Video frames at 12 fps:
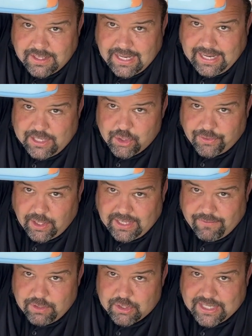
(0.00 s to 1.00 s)
Angel there
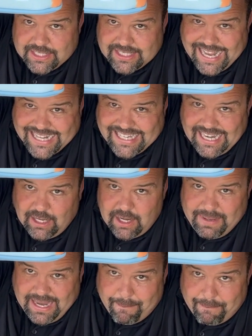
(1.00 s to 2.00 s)
giving those kisses. That's gonna
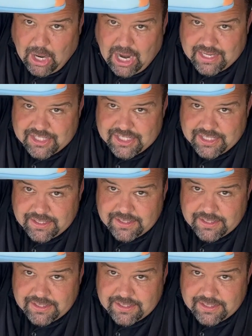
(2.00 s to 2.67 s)
be embossed.